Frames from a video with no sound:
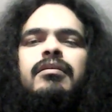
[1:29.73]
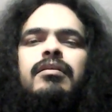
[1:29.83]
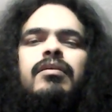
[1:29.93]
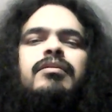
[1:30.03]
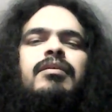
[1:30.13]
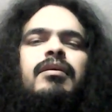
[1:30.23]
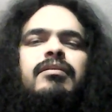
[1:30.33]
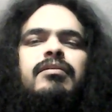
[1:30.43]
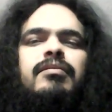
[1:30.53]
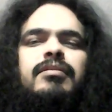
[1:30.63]
Those
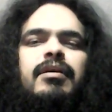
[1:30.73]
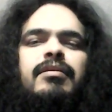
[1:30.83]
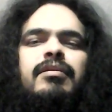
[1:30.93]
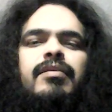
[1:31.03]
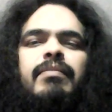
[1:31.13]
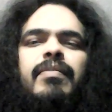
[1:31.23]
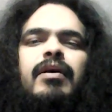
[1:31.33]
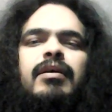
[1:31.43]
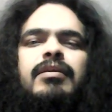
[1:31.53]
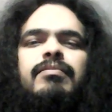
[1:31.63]
are the three
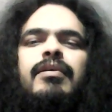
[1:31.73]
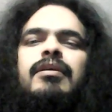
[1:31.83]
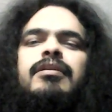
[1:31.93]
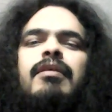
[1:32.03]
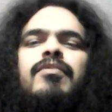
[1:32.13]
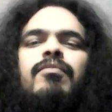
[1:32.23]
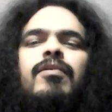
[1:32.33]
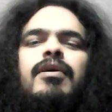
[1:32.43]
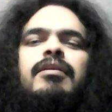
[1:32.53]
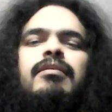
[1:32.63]
parts within chapter
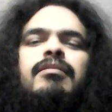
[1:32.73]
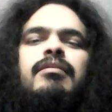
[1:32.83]
1.